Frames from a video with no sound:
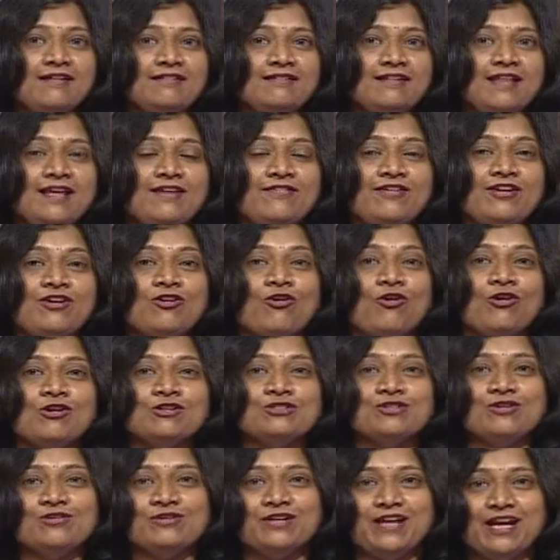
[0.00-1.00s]
they will
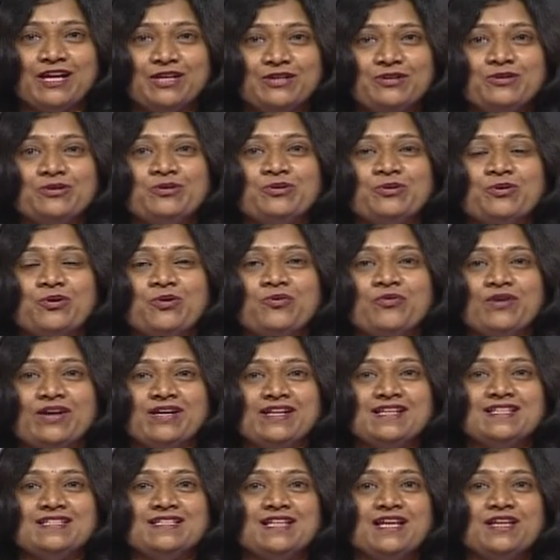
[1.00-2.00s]
also get to know what
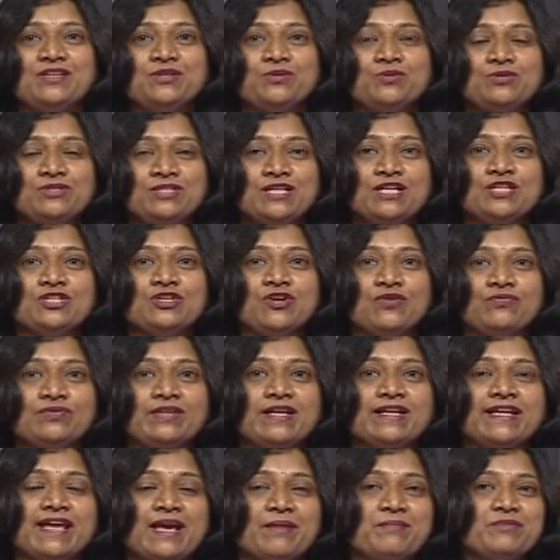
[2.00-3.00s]
is the usage of the
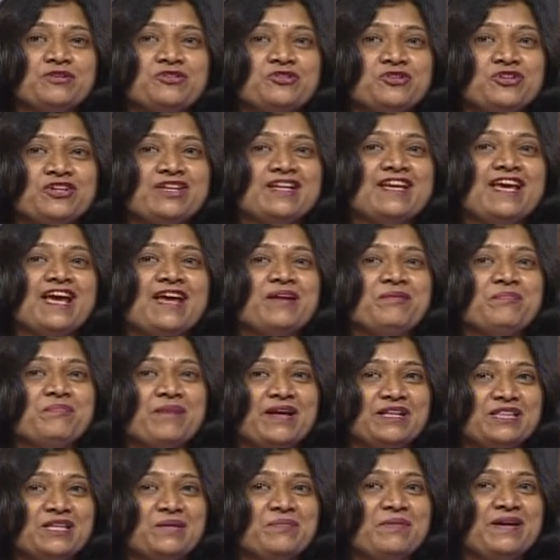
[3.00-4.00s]
chemistry and
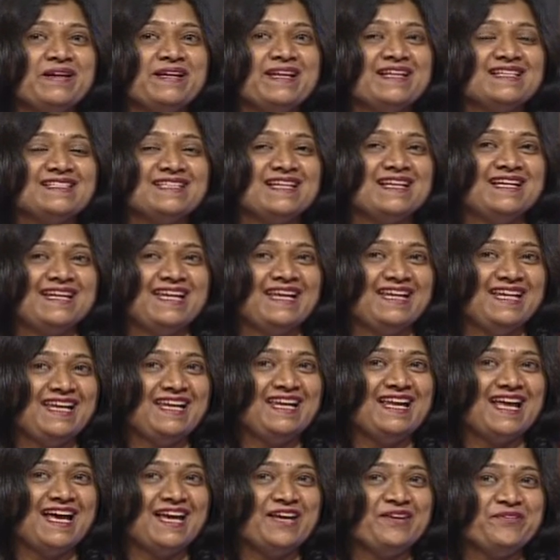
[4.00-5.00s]
mathematics in daily
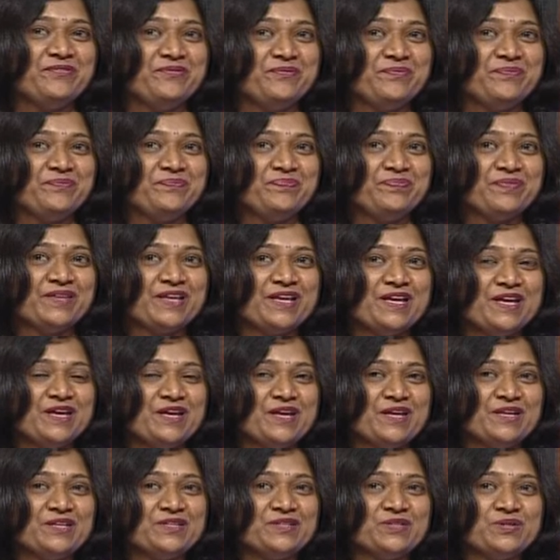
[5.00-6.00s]
life.
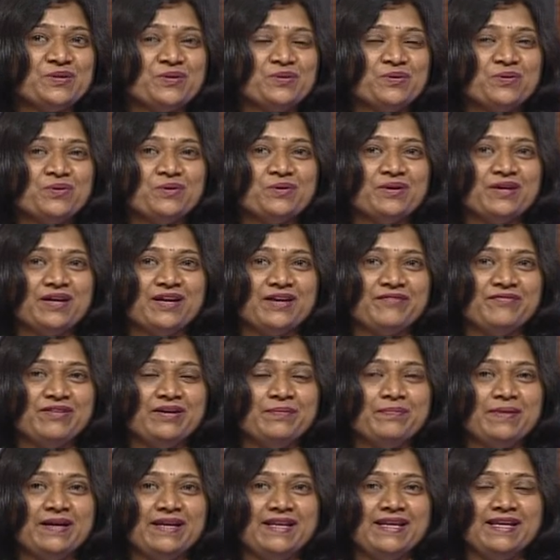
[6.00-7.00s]
So
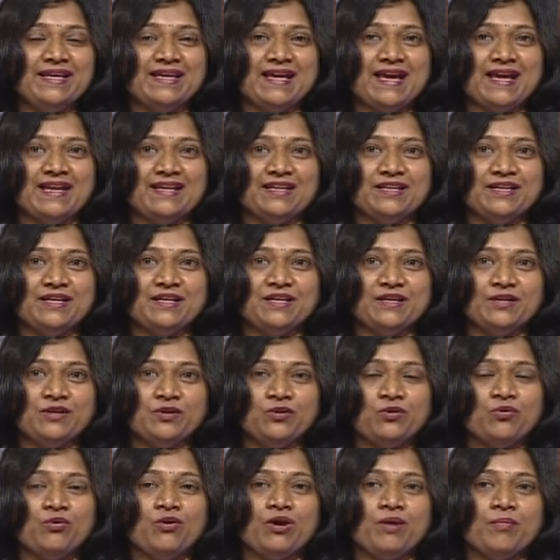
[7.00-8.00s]
everybody can
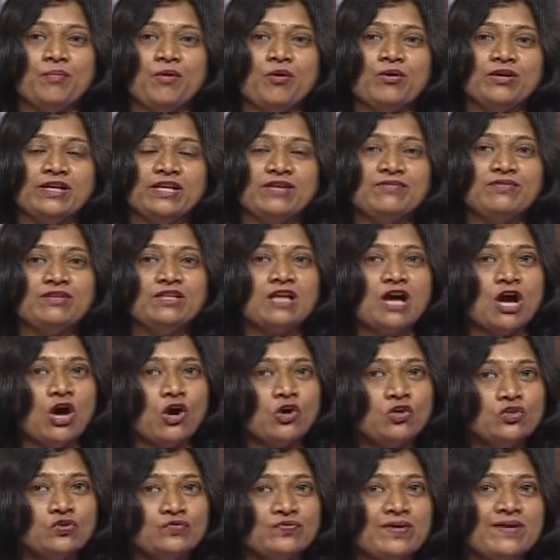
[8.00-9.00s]
know about, even the
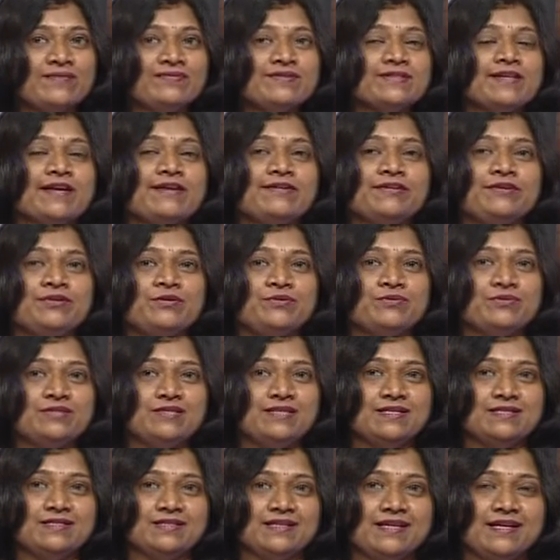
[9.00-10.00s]
housewives can use
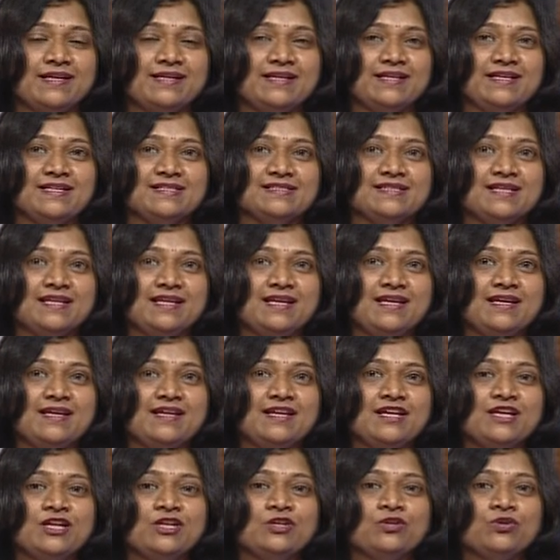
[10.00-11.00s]
this kit easily
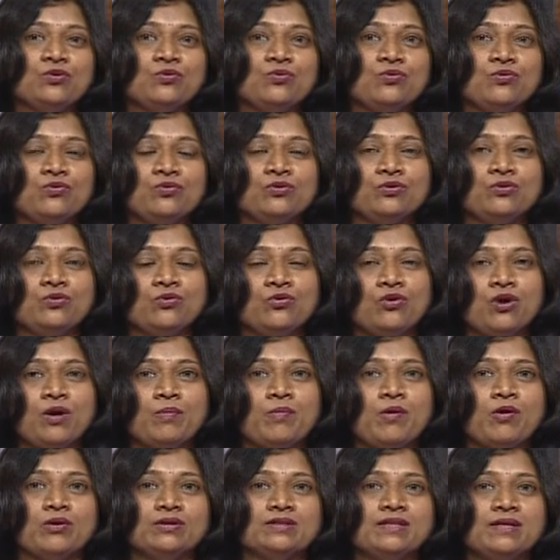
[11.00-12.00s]
to know
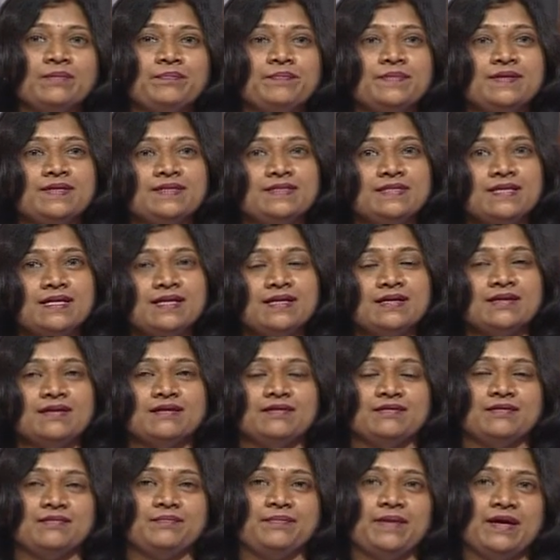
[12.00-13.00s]
about the basic
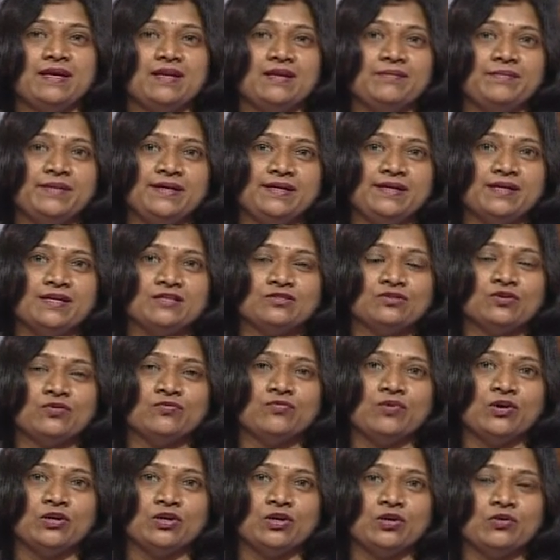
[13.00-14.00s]
parameters of
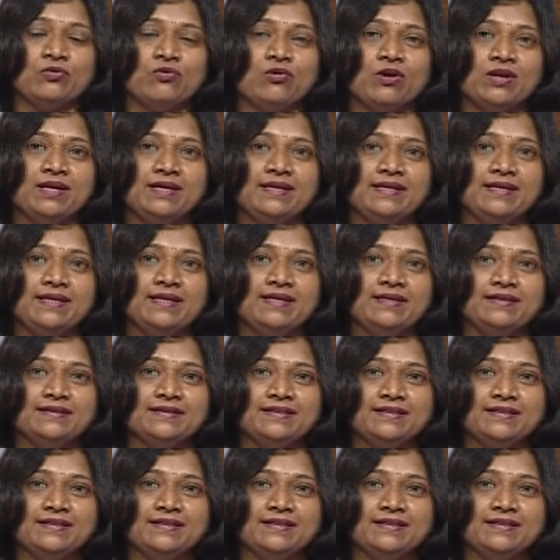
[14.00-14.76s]
water quality,